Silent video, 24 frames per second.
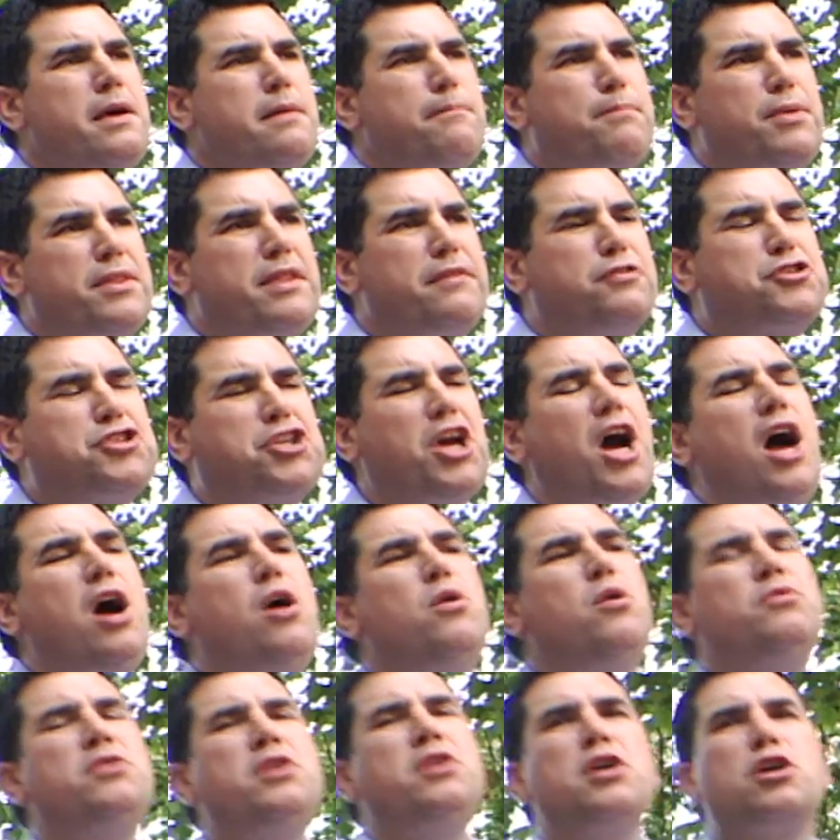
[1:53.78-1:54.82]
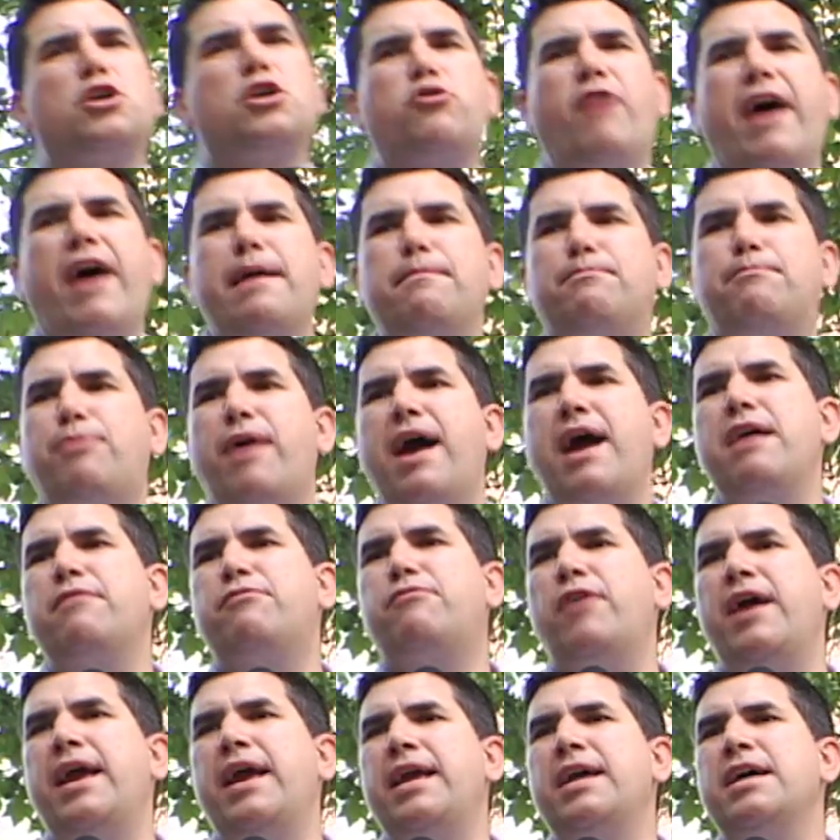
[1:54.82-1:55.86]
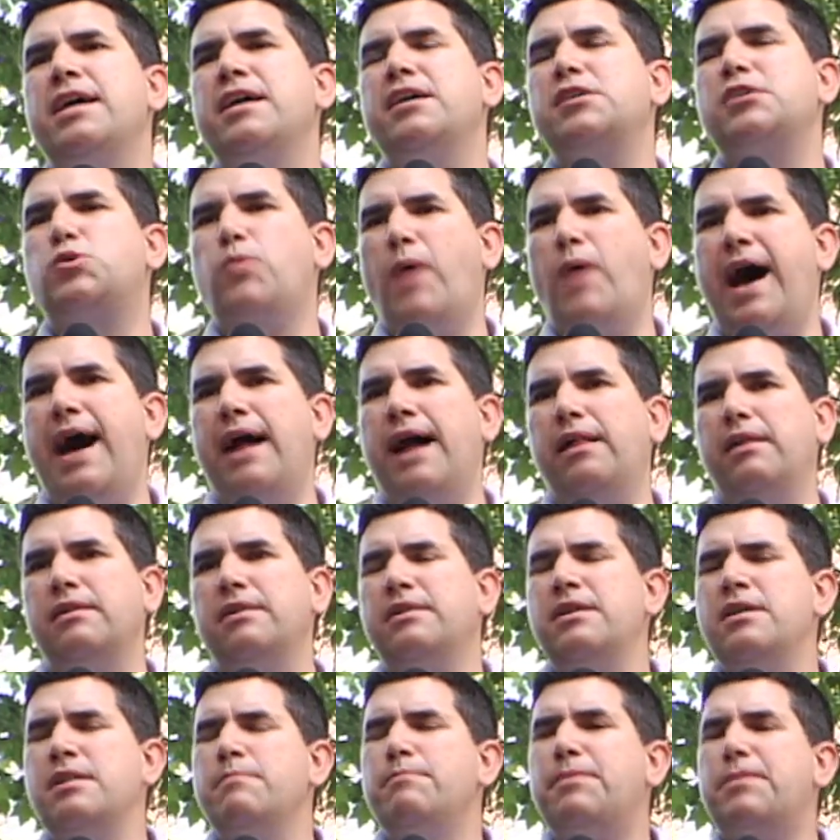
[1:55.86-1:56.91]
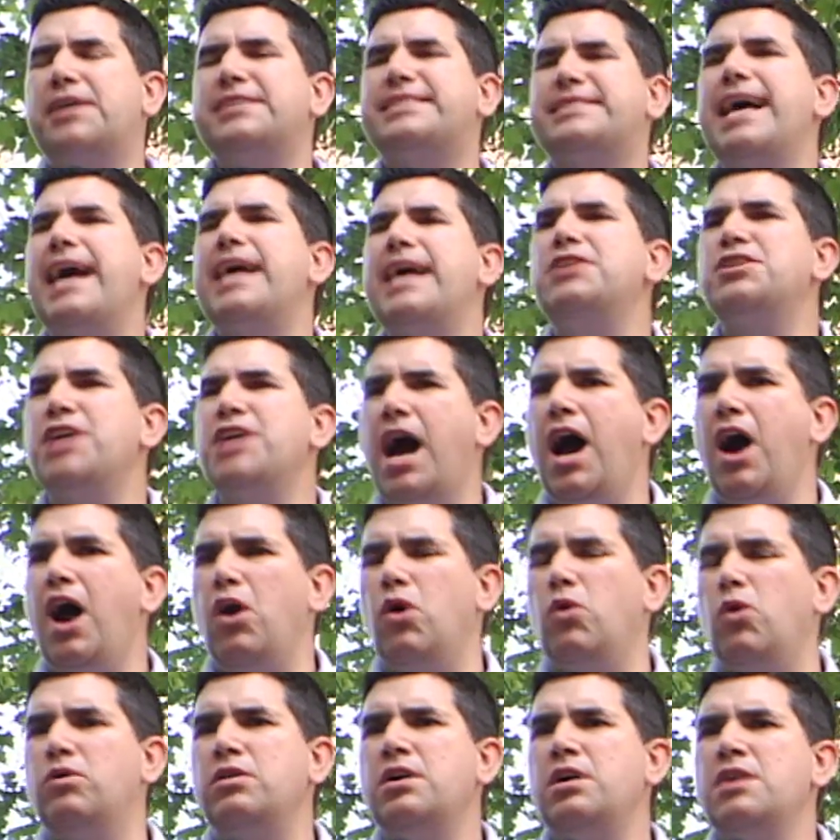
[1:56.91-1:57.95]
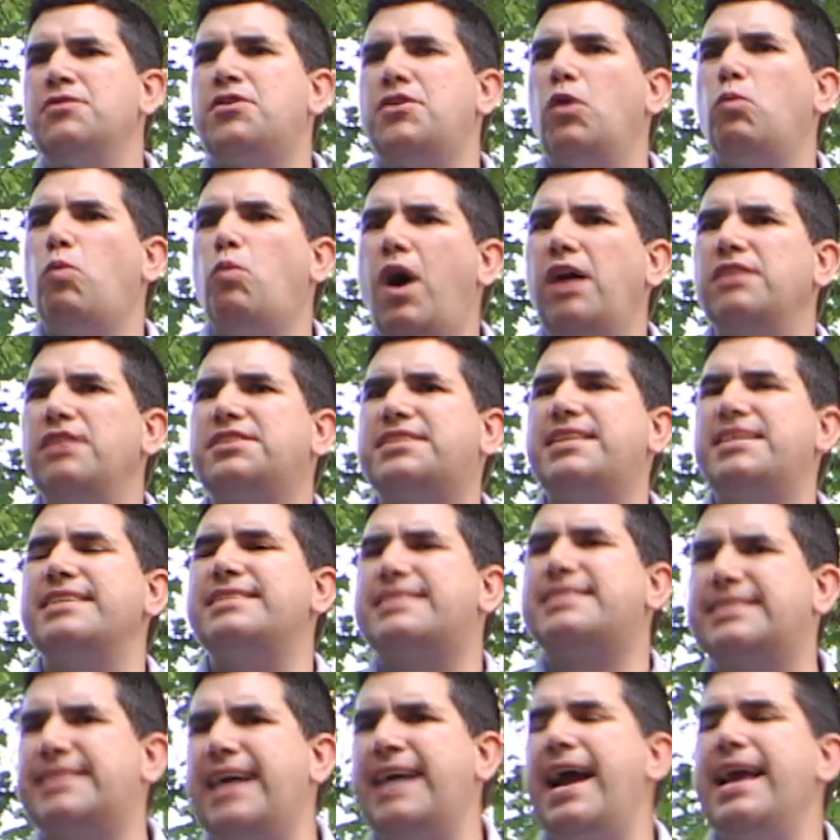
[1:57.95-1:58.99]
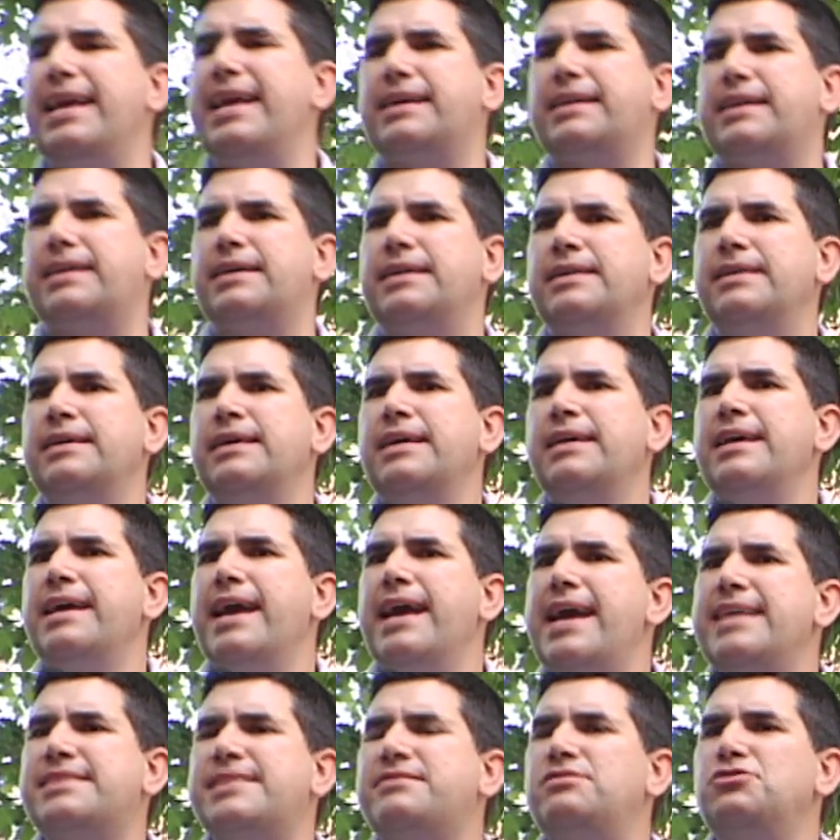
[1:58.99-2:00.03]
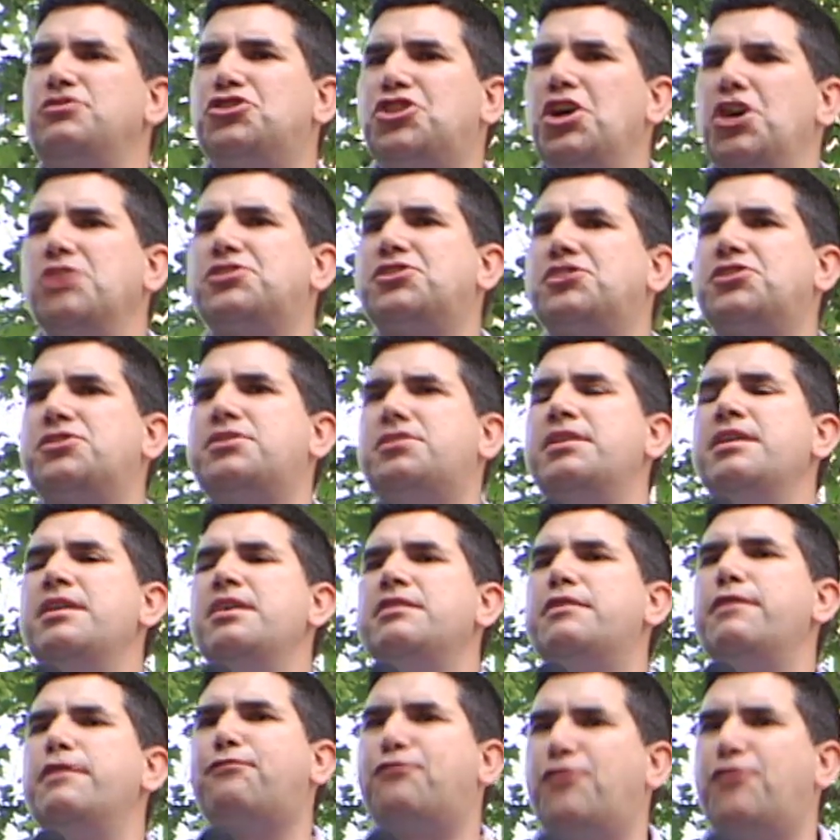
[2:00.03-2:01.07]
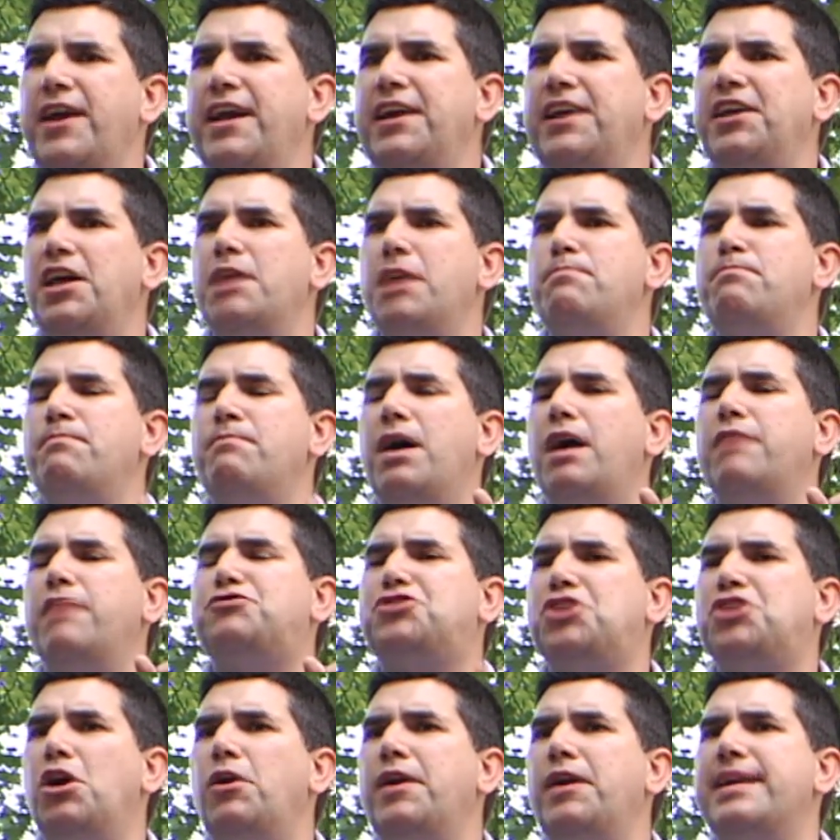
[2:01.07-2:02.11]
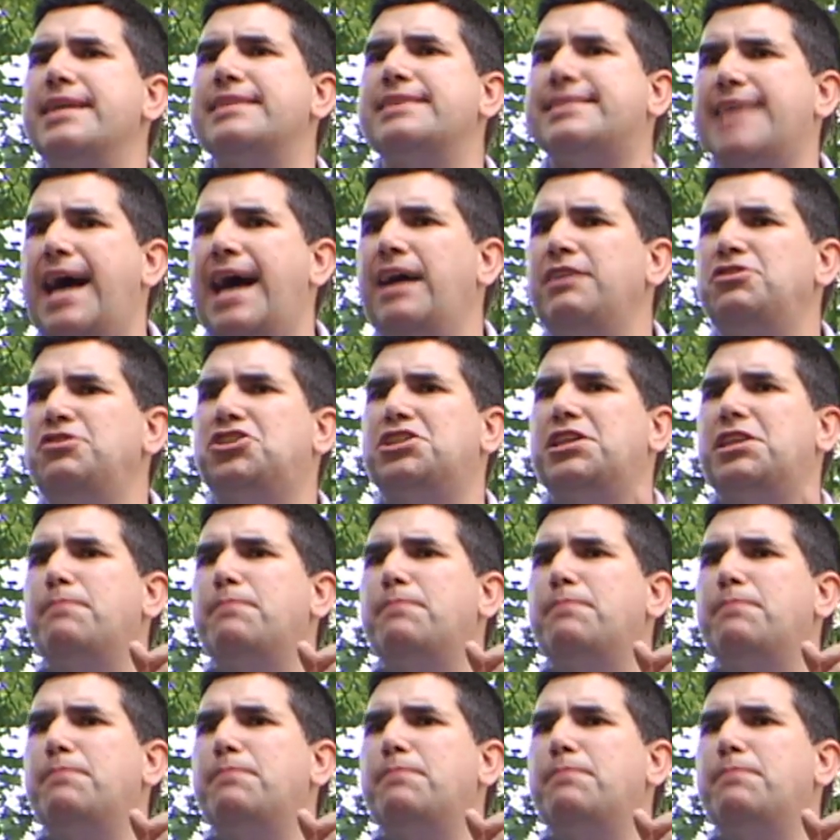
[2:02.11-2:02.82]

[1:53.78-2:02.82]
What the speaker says: But they've shown great bravery as well, because they know that what's at stake isn't just the freedom of Julian Assange, as